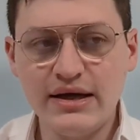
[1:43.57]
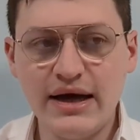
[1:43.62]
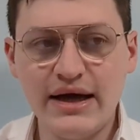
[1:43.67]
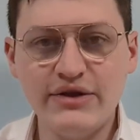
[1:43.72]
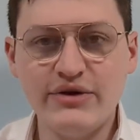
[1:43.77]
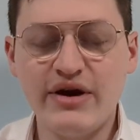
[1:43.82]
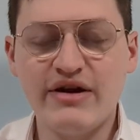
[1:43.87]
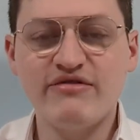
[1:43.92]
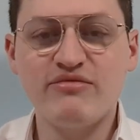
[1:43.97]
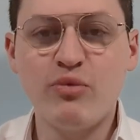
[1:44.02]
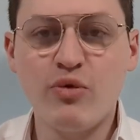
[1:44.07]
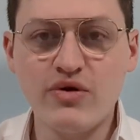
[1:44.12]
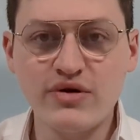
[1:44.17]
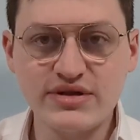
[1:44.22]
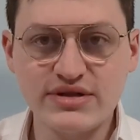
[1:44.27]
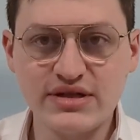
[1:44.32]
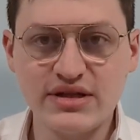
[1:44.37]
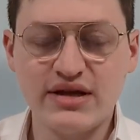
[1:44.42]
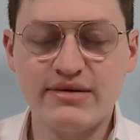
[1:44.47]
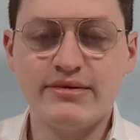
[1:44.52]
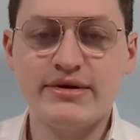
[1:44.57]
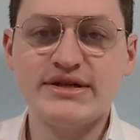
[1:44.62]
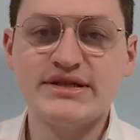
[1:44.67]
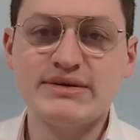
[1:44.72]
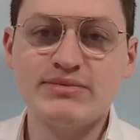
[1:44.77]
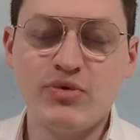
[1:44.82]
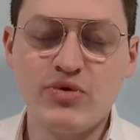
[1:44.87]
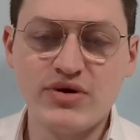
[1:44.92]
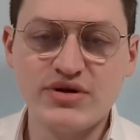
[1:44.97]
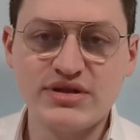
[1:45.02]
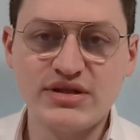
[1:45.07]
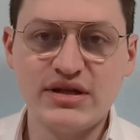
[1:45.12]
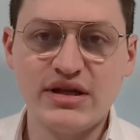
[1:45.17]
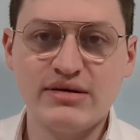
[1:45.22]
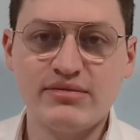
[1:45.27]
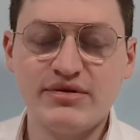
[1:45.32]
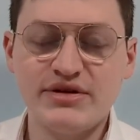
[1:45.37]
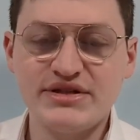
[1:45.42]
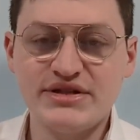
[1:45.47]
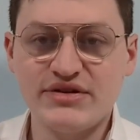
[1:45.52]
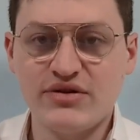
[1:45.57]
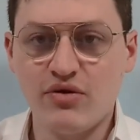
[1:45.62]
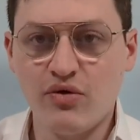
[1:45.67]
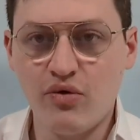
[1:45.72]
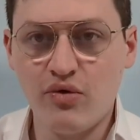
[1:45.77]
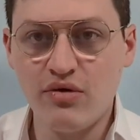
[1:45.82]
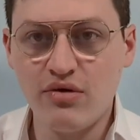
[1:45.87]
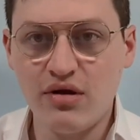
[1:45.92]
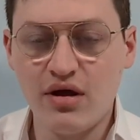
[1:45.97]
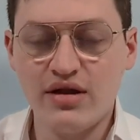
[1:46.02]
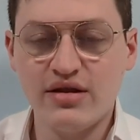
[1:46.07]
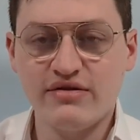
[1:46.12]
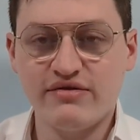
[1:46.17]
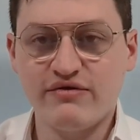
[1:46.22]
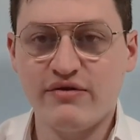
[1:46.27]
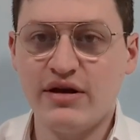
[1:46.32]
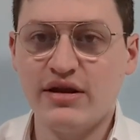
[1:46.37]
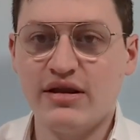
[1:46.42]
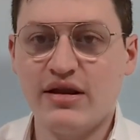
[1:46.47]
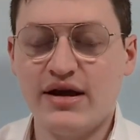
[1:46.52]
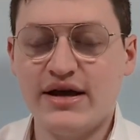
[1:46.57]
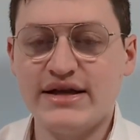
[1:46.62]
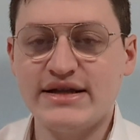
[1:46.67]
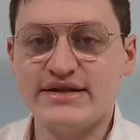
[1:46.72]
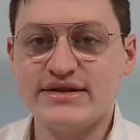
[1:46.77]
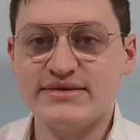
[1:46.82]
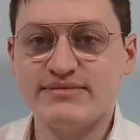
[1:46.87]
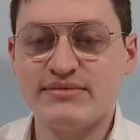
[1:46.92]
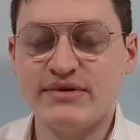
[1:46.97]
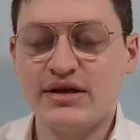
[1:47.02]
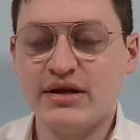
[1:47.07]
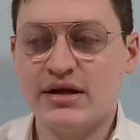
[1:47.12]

And you have more celebrities and more celebrities, and they're all on the front lines.